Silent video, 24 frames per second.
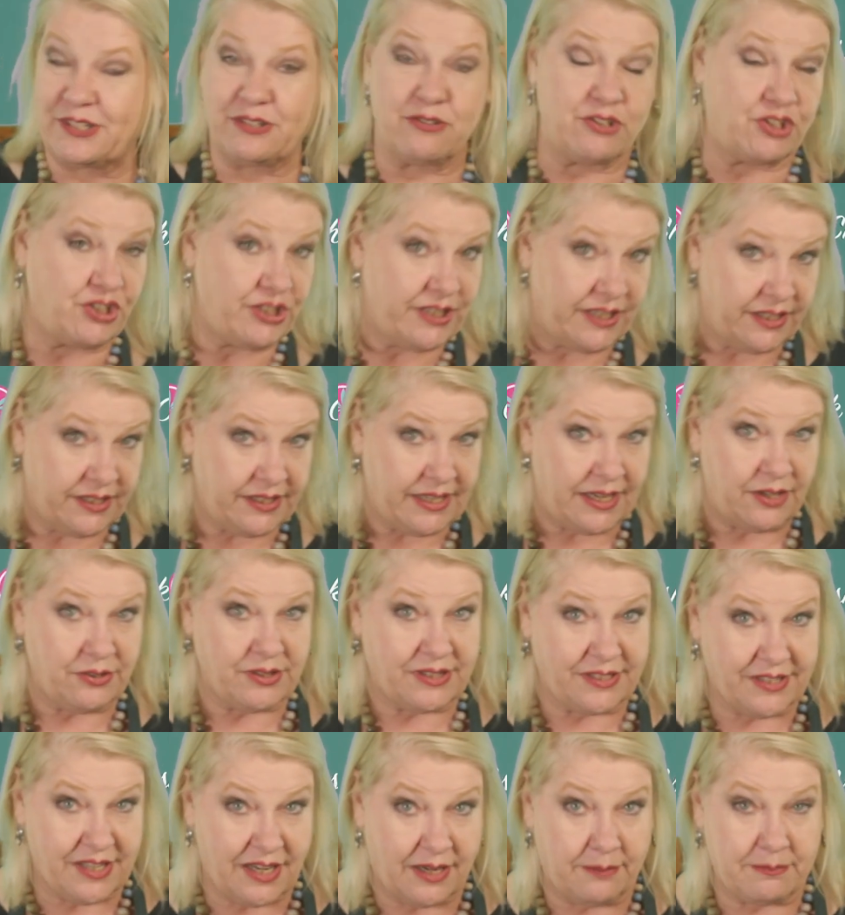So check
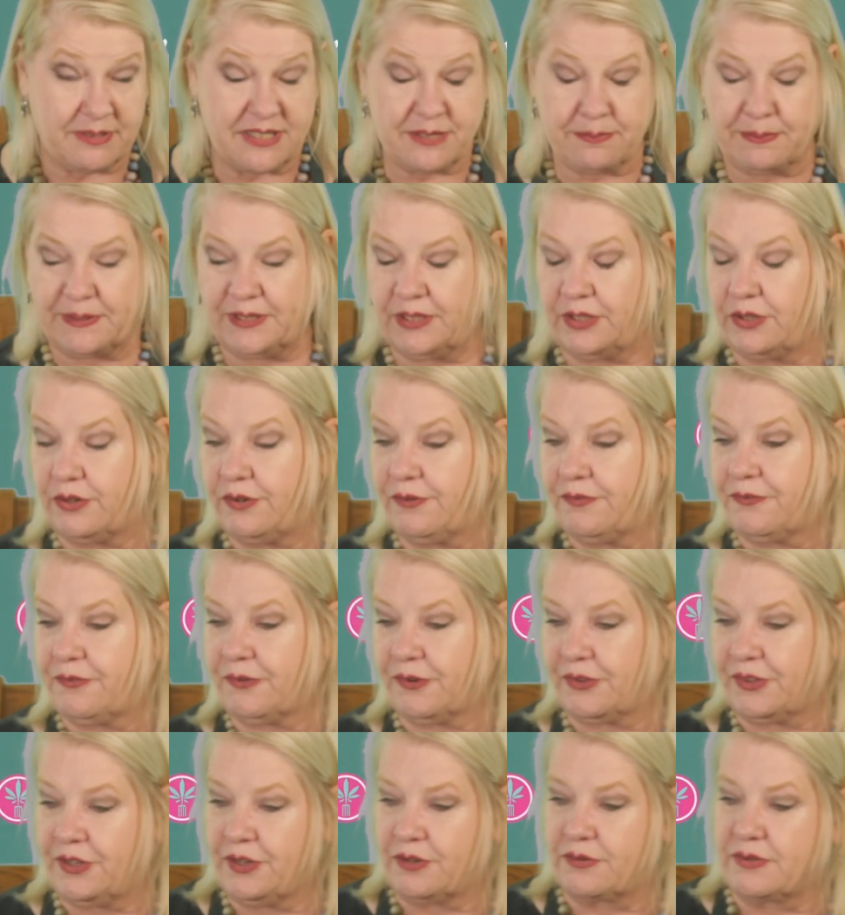out the comments below
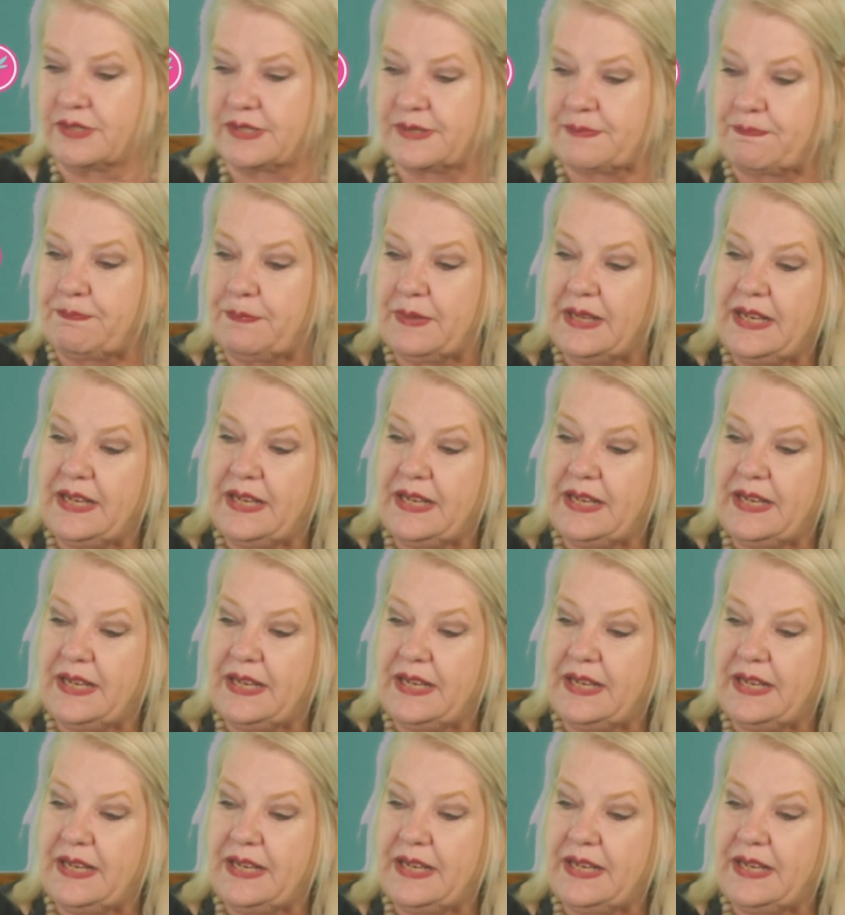for those.